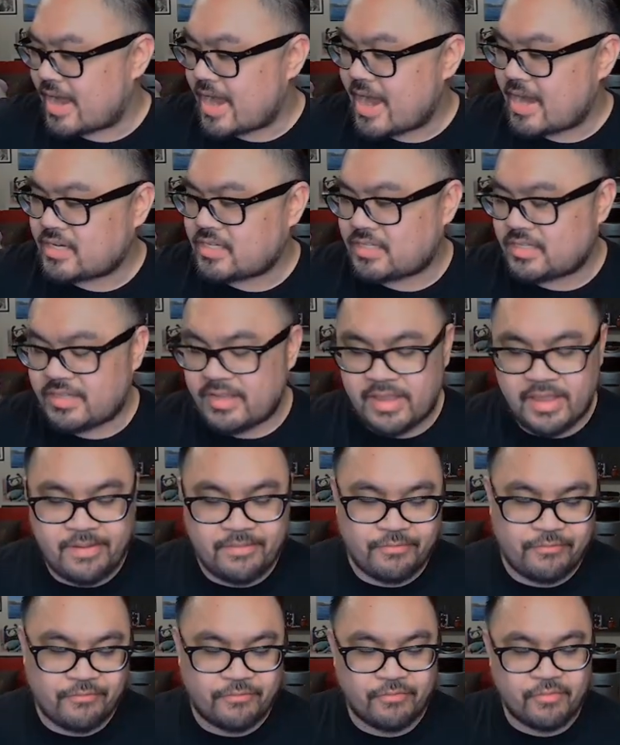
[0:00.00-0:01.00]
actually
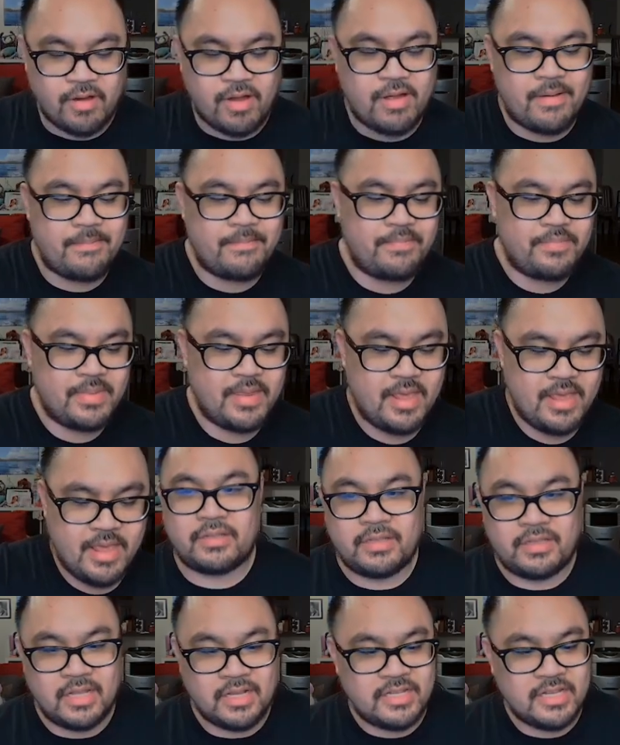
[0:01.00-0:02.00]
from
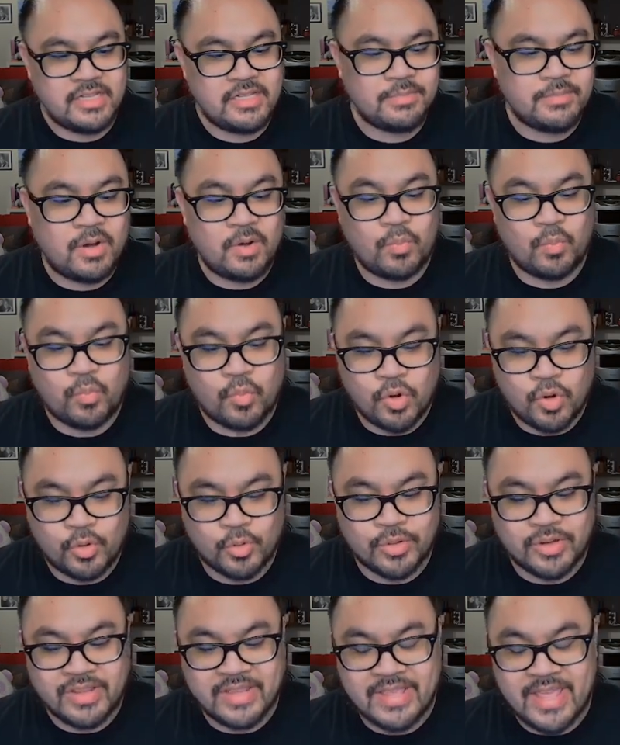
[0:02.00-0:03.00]
the Digimon
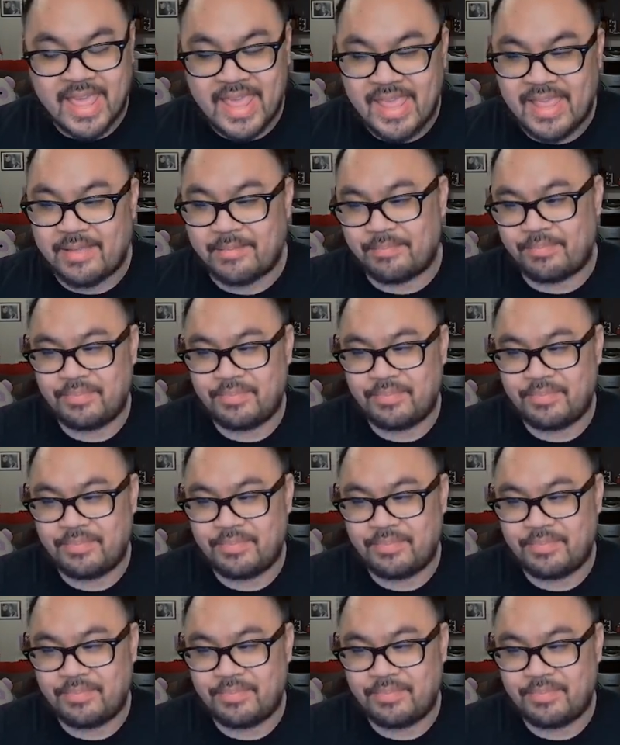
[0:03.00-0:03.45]
World game.